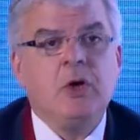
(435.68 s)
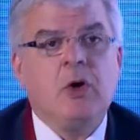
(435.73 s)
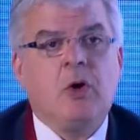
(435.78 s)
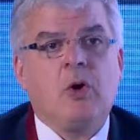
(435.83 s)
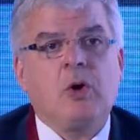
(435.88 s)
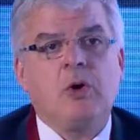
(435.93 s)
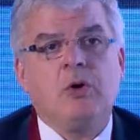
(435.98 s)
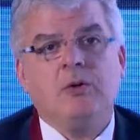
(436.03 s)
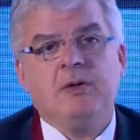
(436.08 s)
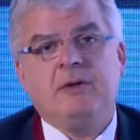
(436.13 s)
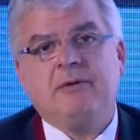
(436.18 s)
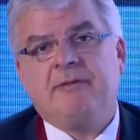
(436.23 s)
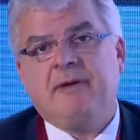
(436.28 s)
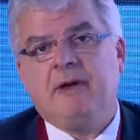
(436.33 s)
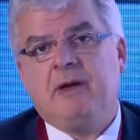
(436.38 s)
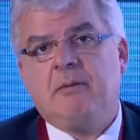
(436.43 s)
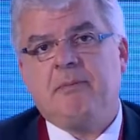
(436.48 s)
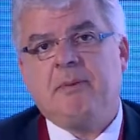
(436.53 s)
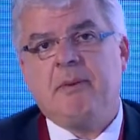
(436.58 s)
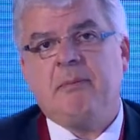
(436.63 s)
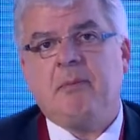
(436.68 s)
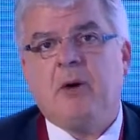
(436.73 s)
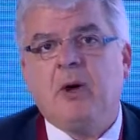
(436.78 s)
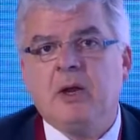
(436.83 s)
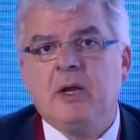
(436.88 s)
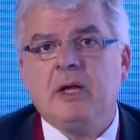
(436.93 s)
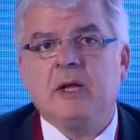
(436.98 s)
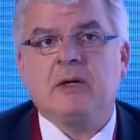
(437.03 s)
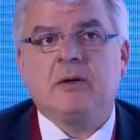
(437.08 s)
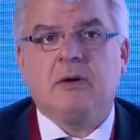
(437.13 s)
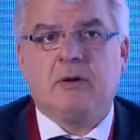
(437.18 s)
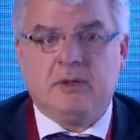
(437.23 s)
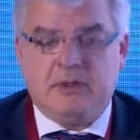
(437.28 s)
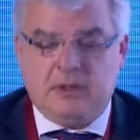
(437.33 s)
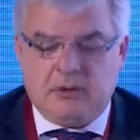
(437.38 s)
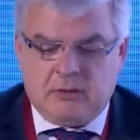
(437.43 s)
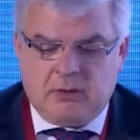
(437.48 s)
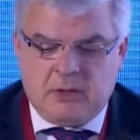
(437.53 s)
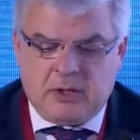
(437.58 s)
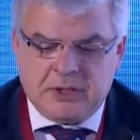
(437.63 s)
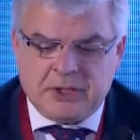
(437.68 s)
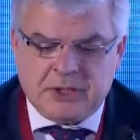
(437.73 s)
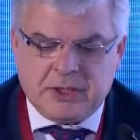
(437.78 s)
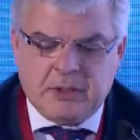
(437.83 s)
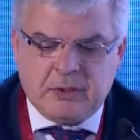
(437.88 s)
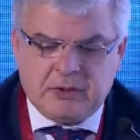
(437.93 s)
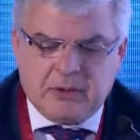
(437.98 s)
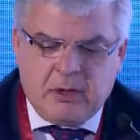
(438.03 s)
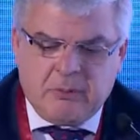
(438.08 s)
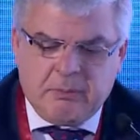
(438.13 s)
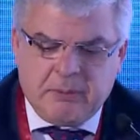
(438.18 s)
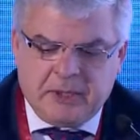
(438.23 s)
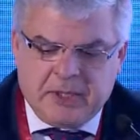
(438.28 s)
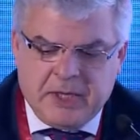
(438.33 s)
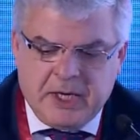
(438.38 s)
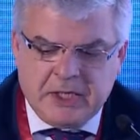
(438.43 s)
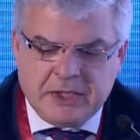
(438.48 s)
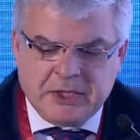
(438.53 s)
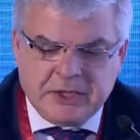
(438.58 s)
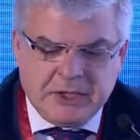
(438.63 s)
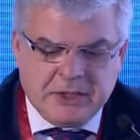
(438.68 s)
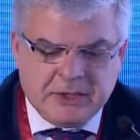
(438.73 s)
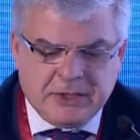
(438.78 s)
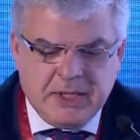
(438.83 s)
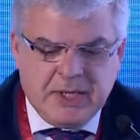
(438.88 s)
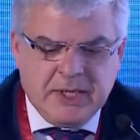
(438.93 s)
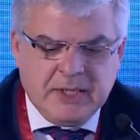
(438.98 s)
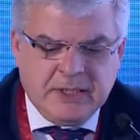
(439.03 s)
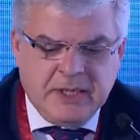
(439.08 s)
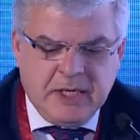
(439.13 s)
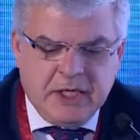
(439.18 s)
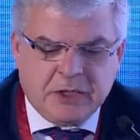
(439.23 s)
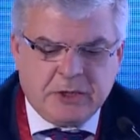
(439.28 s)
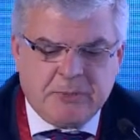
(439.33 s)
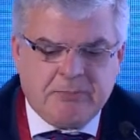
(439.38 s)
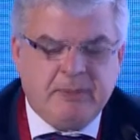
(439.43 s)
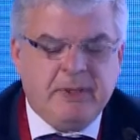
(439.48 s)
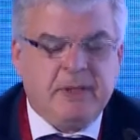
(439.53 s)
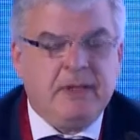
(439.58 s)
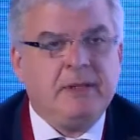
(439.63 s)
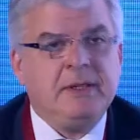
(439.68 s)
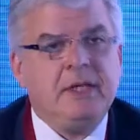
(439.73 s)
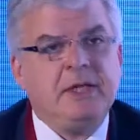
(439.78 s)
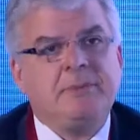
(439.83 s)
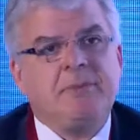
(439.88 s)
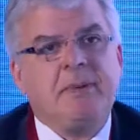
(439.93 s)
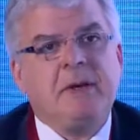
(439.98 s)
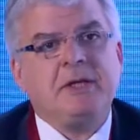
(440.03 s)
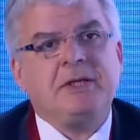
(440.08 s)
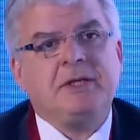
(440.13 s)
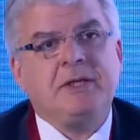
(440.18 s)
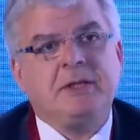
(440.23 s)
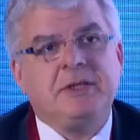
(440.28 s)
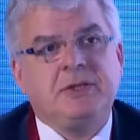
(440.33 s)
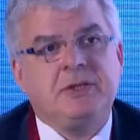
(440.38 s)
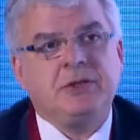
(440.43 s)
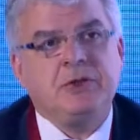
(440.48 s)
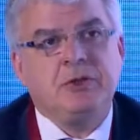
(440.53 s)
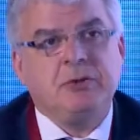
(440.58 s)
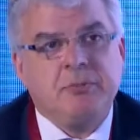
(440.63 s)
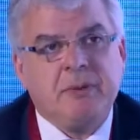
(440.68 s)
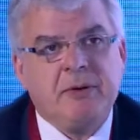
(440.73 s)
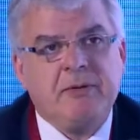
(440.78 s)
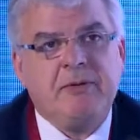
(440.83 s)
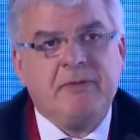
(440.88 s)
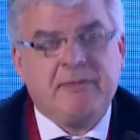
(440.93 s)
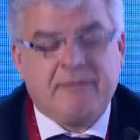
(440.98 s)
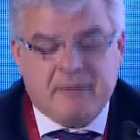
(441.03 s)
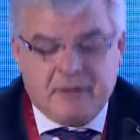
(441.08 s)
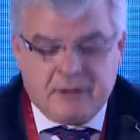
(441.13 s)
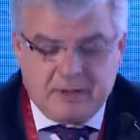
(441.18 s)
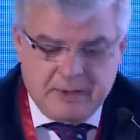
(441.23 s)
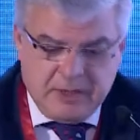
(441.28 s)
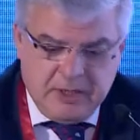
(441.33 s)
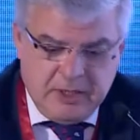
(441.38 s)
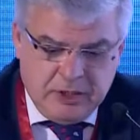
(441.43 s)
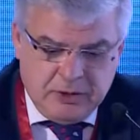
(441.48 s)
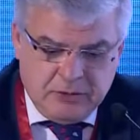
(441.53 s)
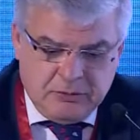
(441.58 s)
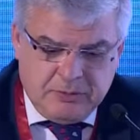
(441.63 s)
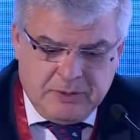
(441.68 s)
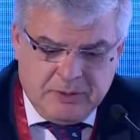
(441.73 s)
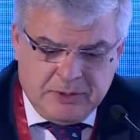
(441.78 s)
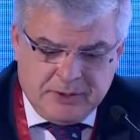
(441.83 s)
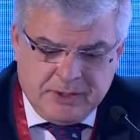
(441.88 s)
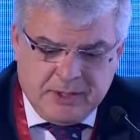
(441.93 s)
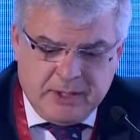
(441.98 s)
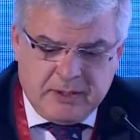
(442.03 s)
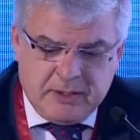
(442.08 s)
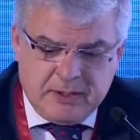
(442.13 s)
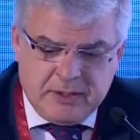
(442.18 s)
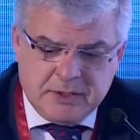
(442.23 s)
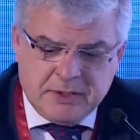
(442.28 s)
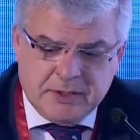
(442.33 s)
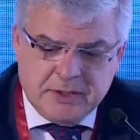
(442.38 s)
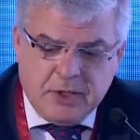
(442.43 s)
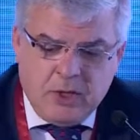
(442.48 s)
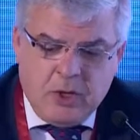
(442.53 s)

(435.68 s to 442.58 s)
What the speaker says: or who develop embolic or neurological complications, these patients should be referred to these centers.